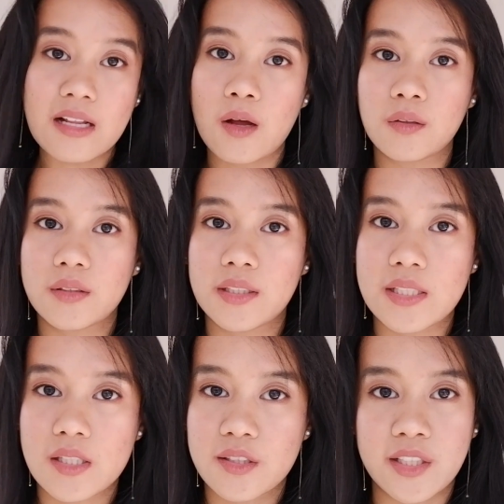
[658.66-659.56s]
now
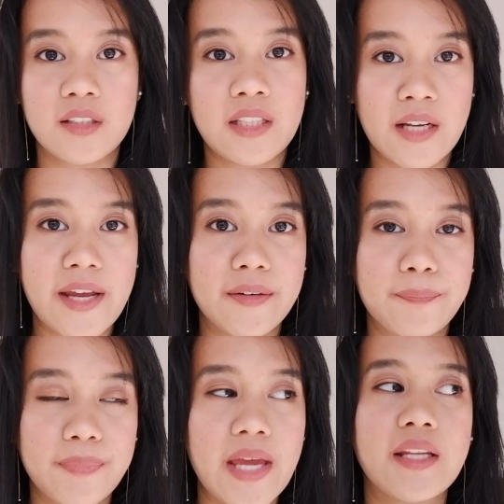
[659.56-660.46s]
that's 39,
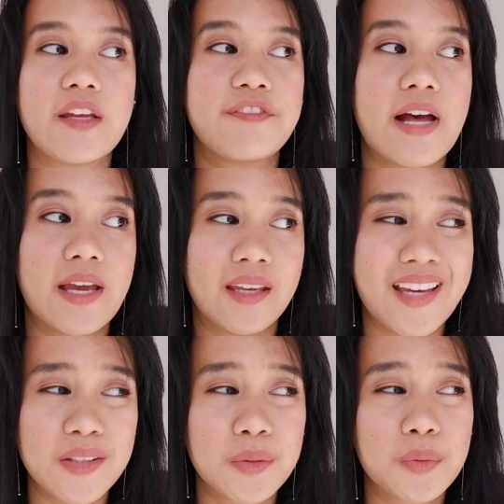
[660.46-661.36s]
and if I
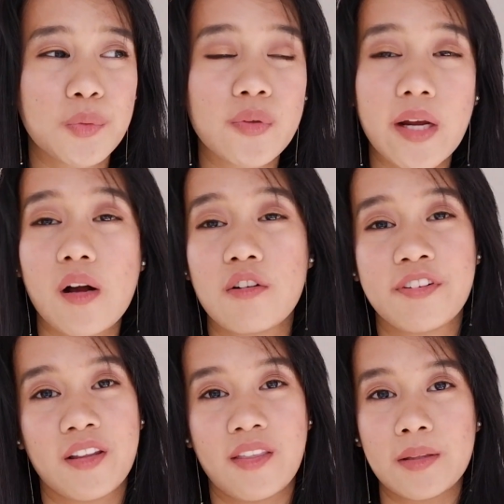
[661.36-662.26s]
get to
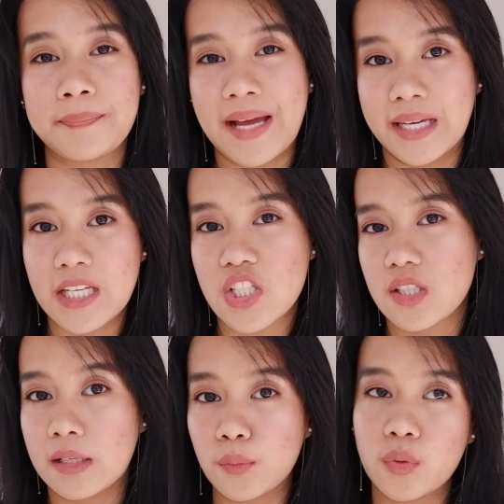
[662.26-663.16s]
recover that package,
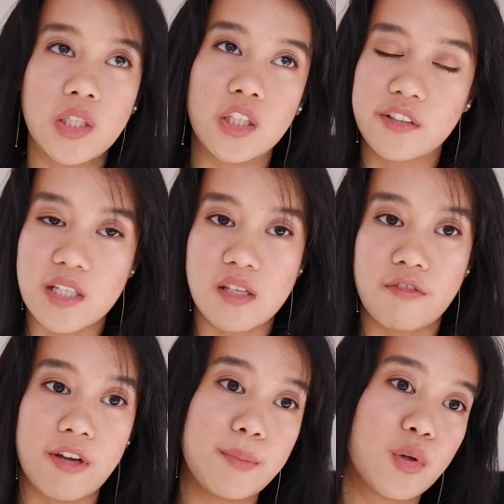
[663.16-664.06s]
that would increase
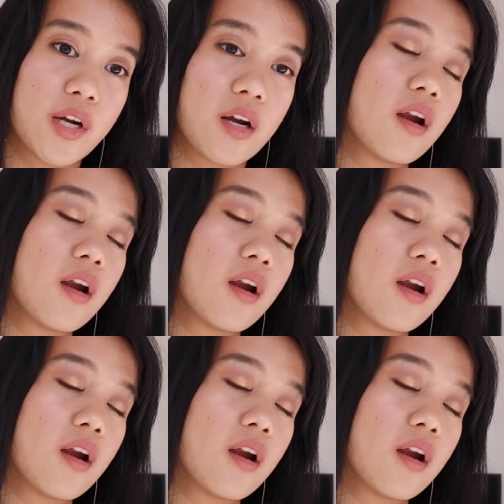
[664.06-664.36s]
even more.